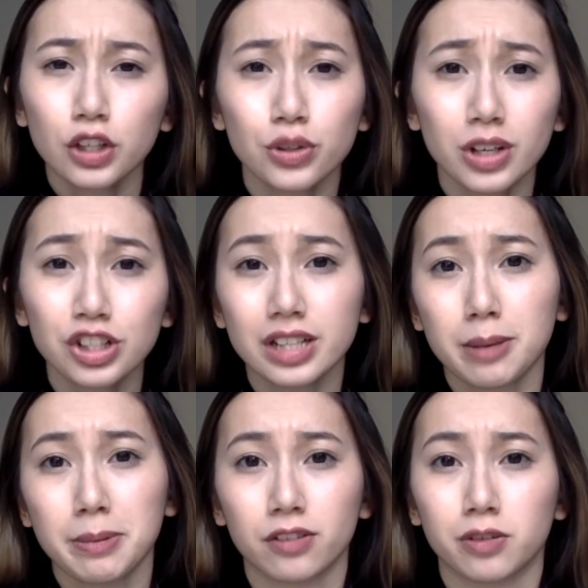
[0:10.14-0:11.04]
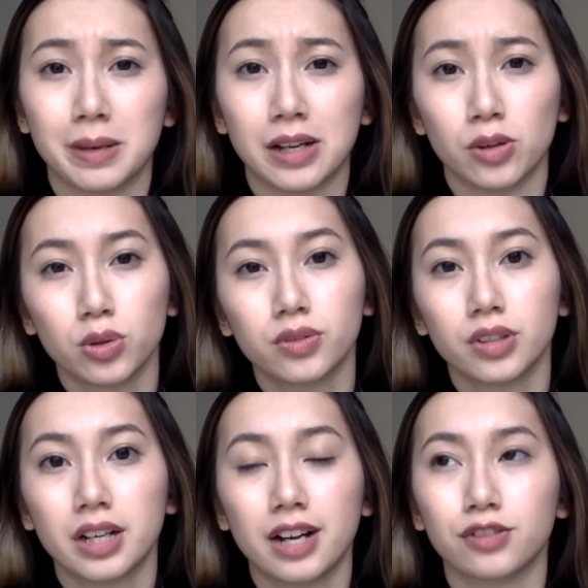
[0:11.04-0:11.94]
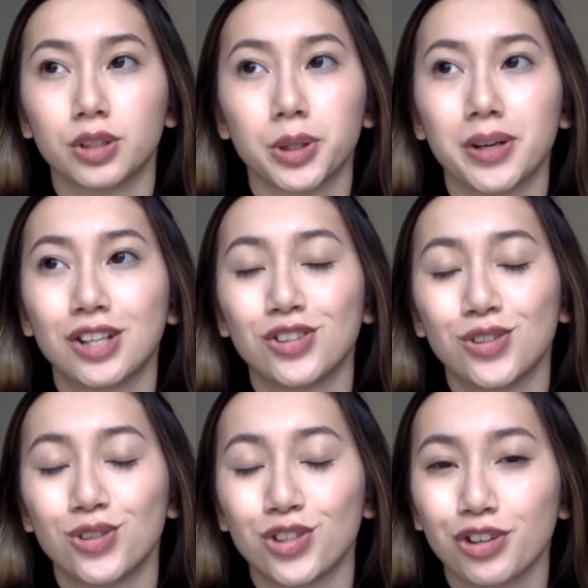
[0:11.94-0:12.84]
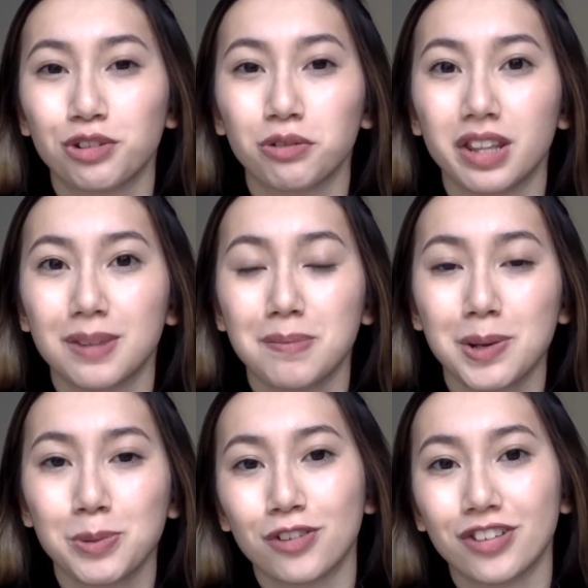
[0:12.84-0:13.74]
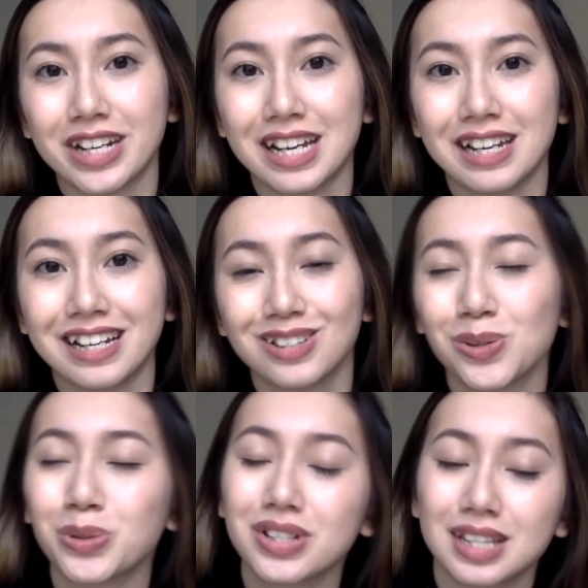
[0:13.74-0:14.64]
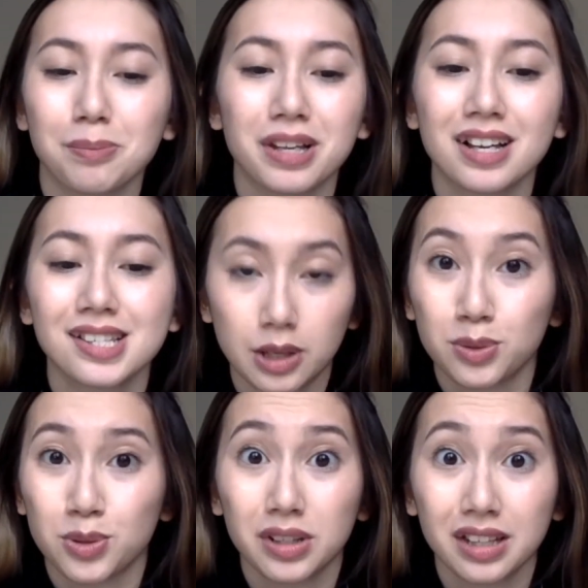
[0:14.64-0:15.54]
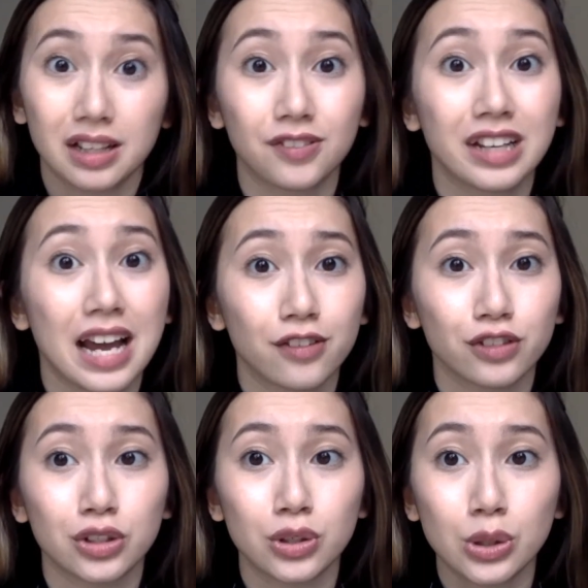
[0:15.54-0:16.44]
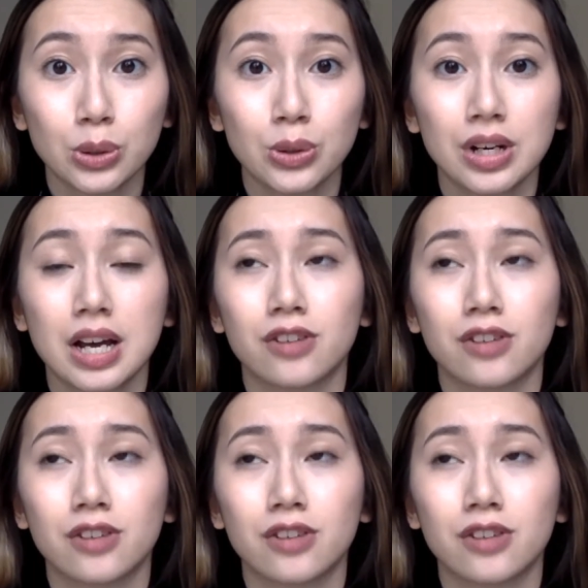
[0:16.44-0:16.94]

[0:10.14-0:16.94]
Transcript: So I just got back from Hanover after going to church with my boyfriend and his older siblings. It was a really lovely afternoon.